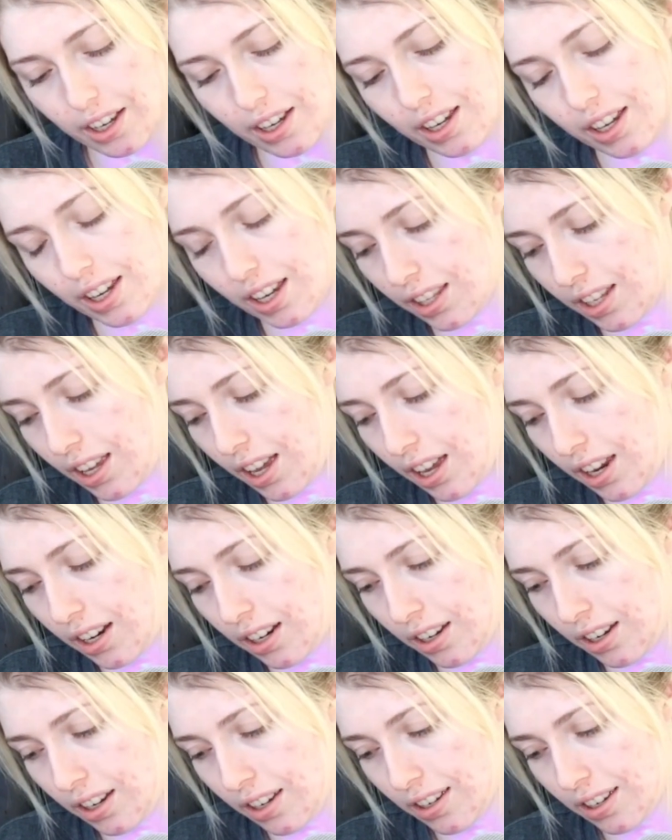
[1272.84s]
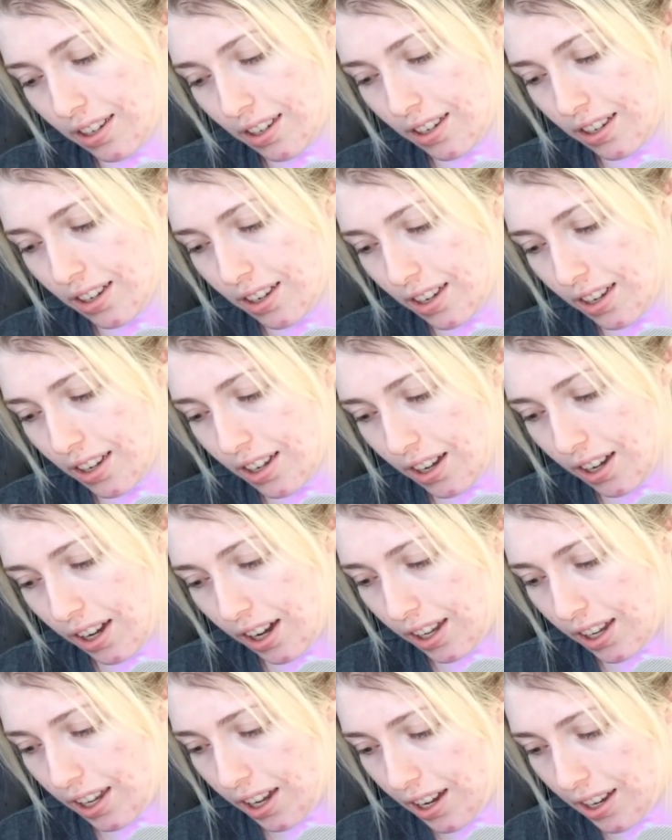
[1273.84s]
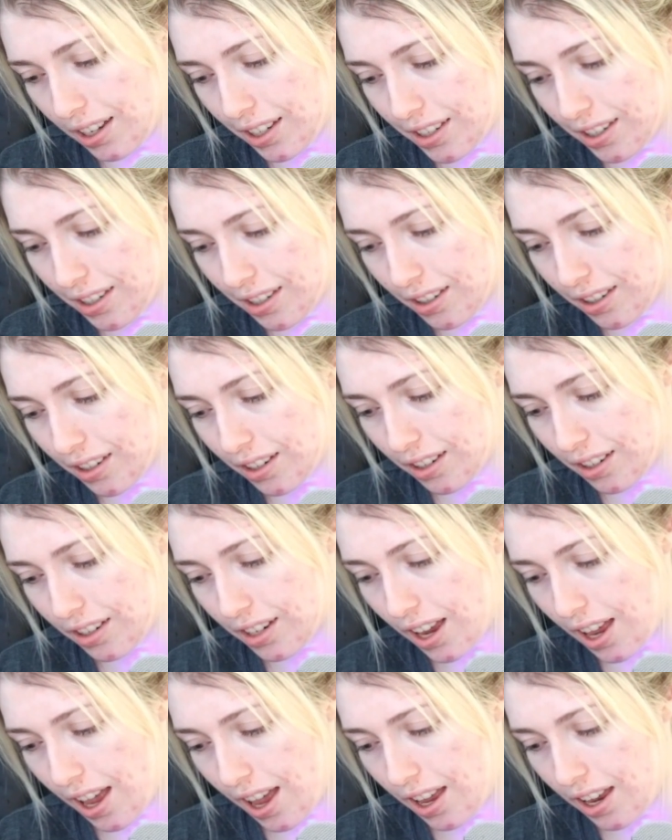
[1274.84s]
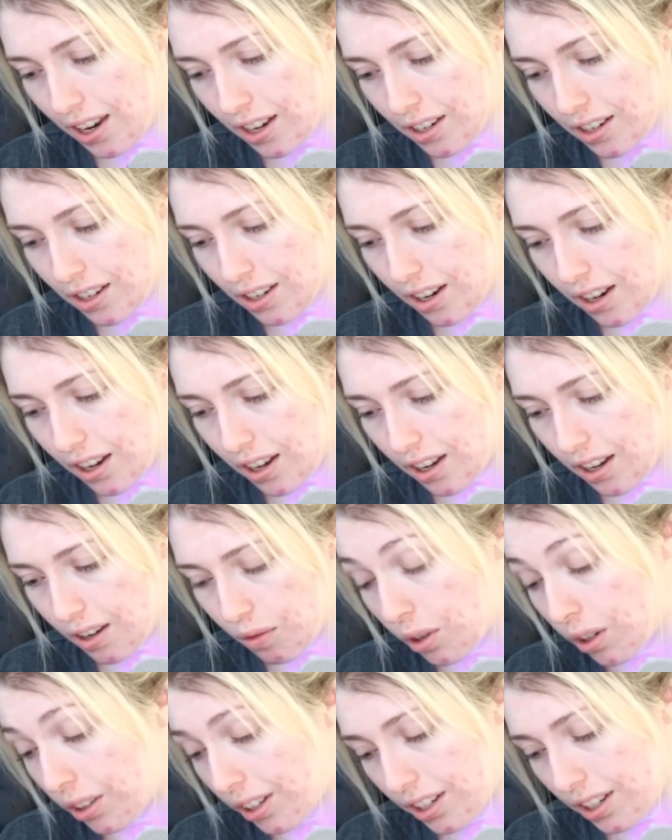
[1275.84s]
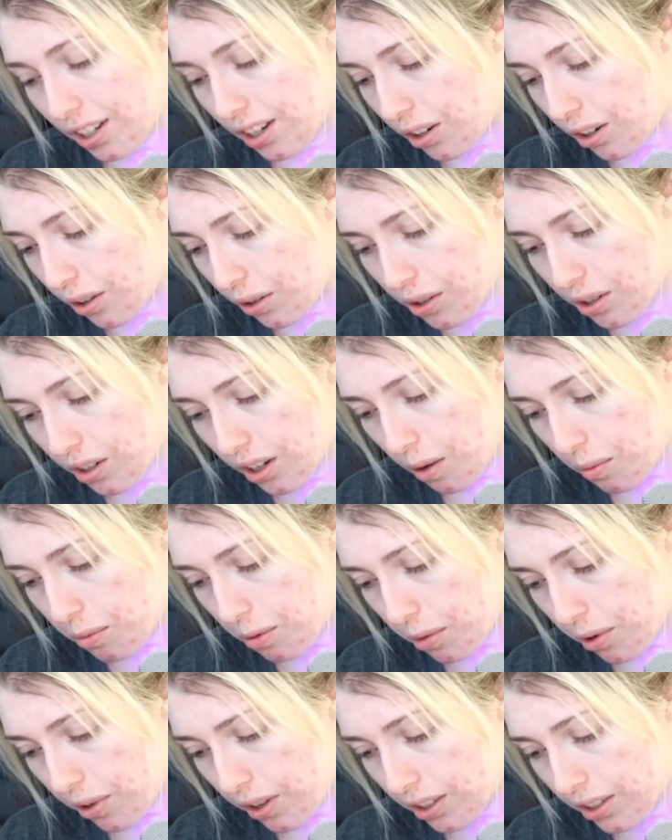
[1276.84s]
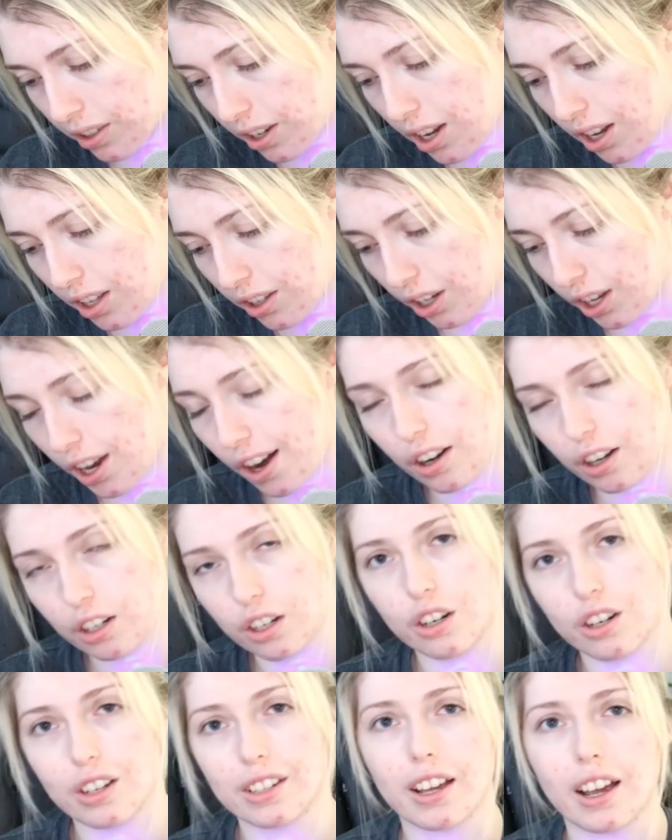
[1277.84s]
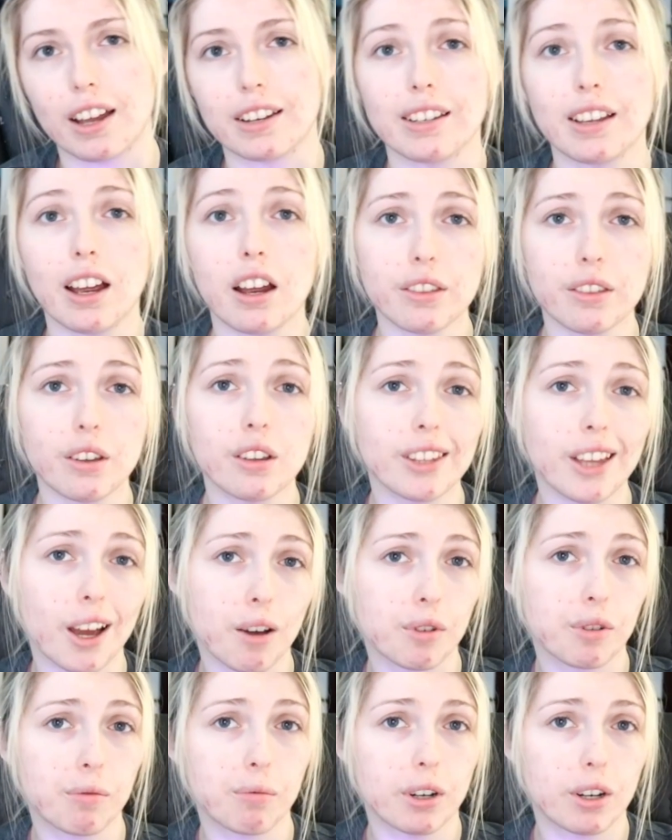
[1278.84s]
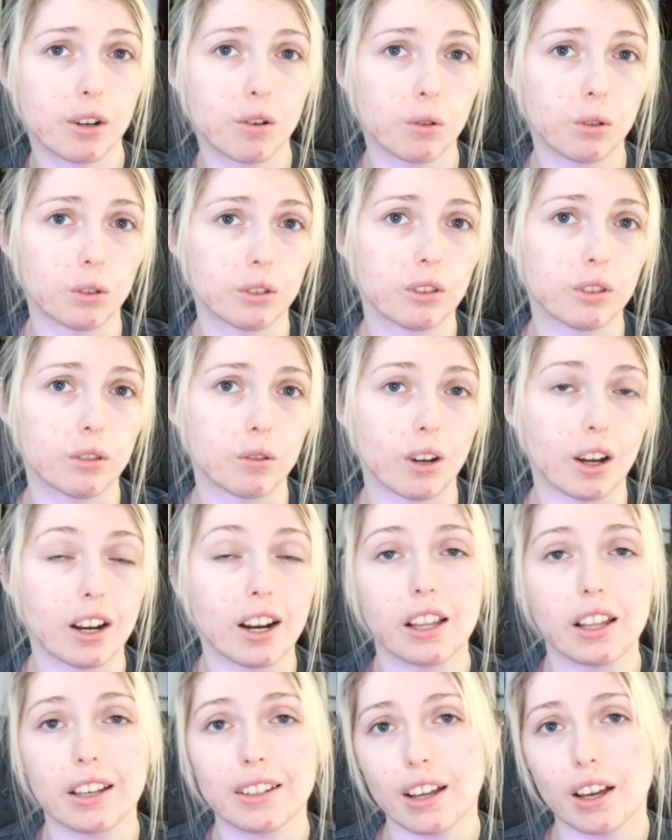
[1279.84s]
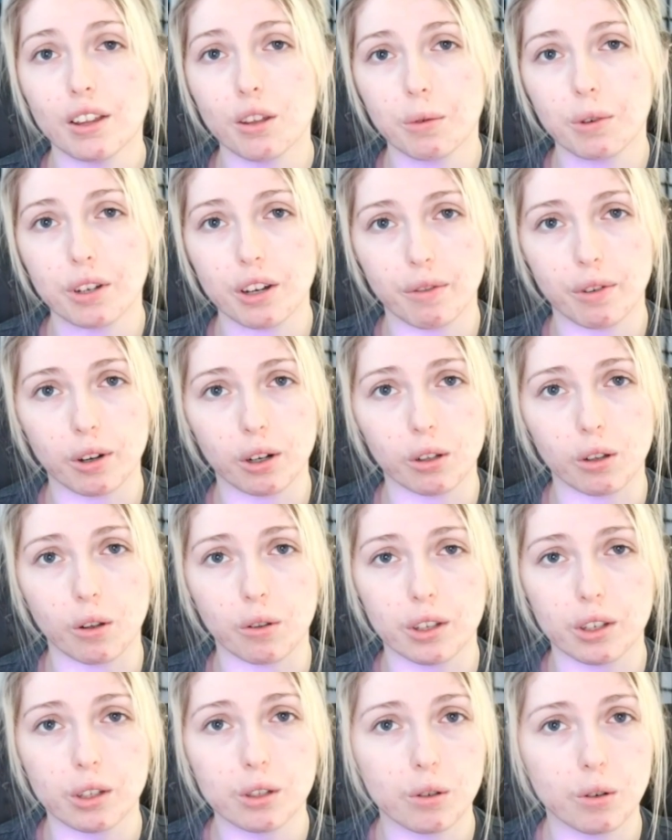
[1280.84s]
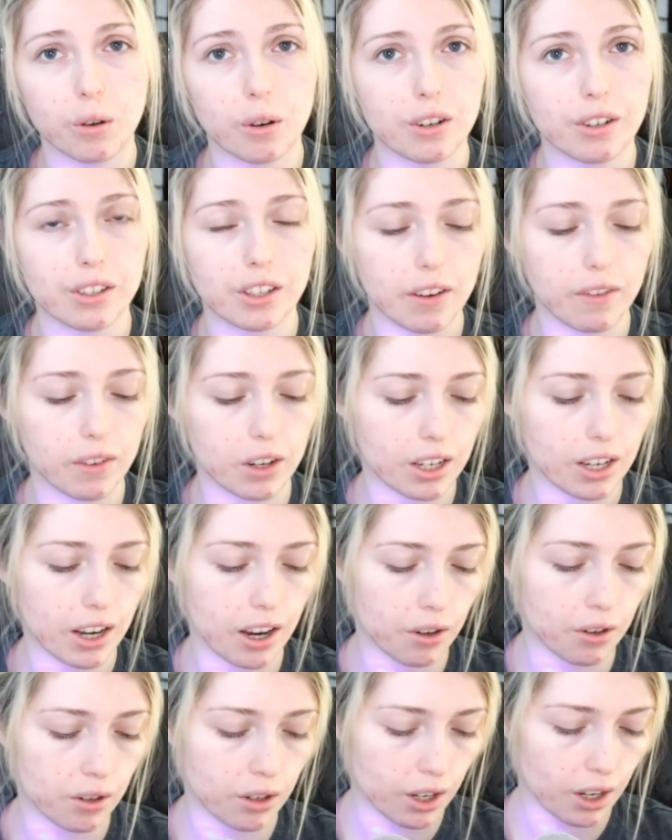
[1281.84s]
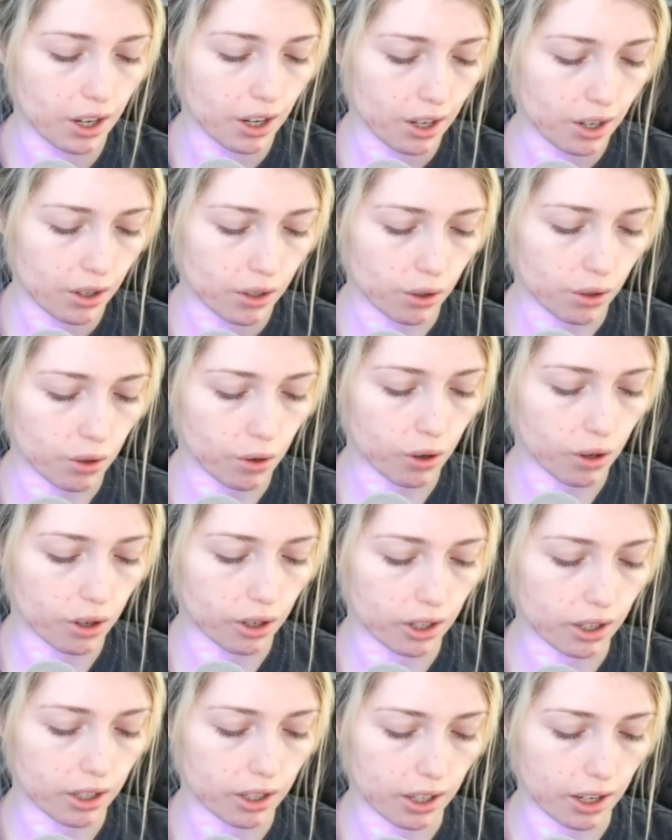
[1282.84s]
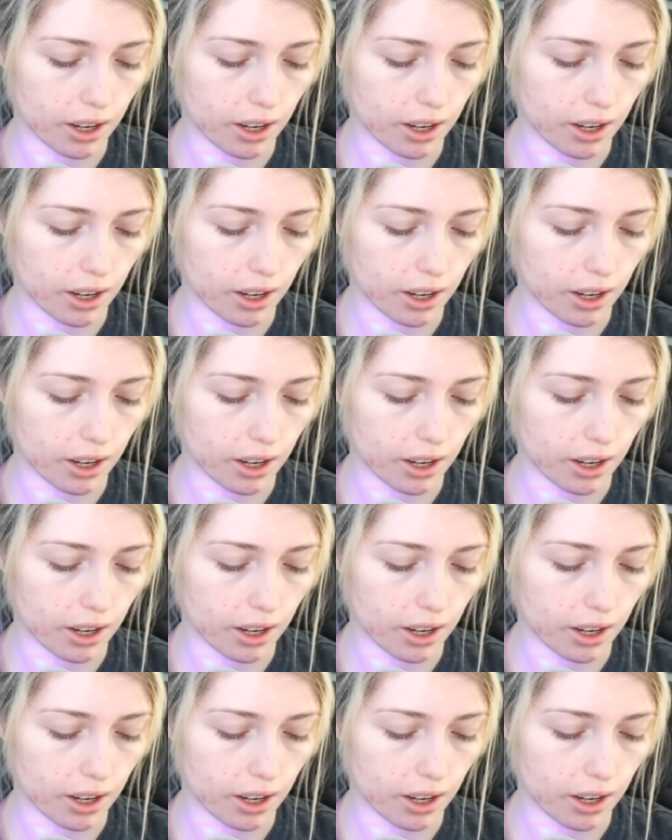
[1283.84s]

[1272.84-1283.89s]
And then I guess to end, well, not to end, no, there's a couple more things. The character design. See, I thought that was pretty cool too. And I liked how there were different clothing stores in every town. So you could